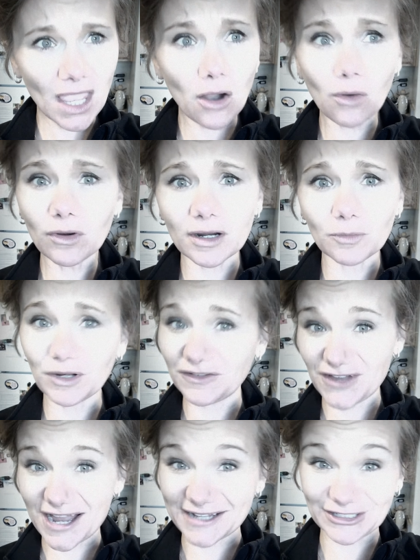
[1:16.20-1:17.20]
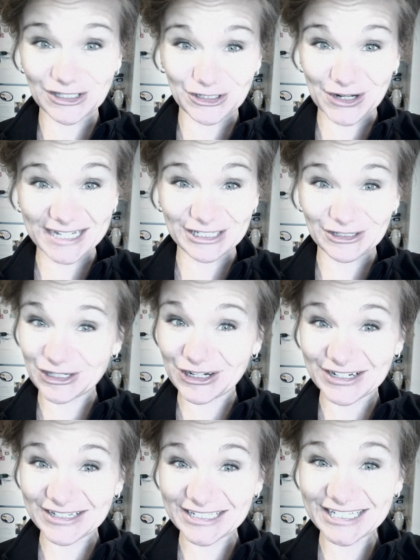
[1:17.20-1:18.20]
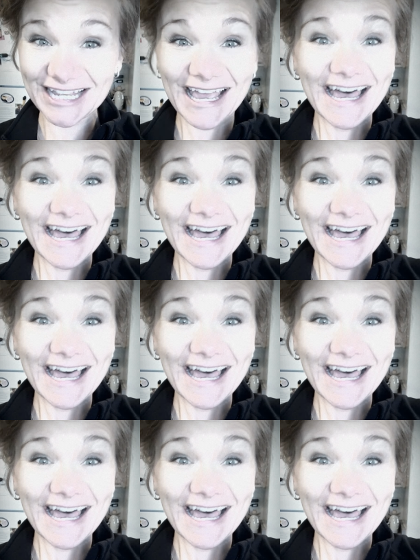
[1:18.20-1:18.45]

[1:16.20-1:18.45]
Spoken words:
or would have gone straight to church